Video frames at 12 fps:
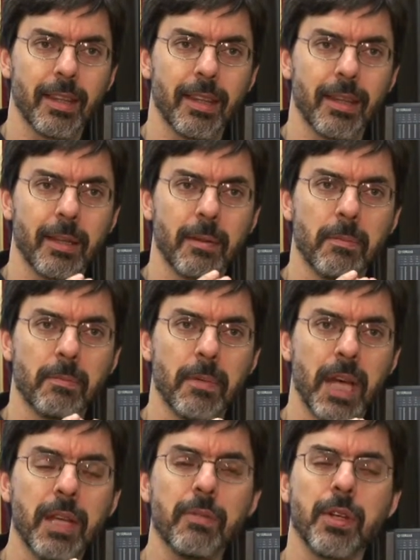The
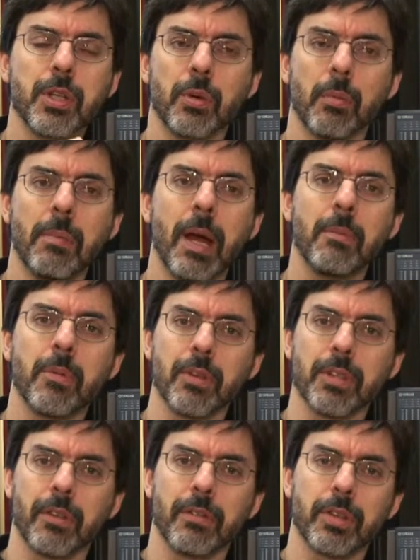individual
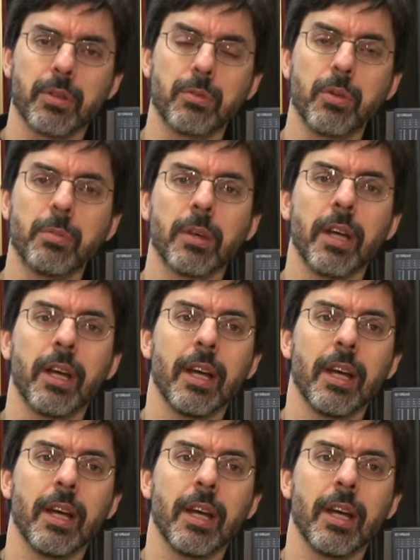members of this group,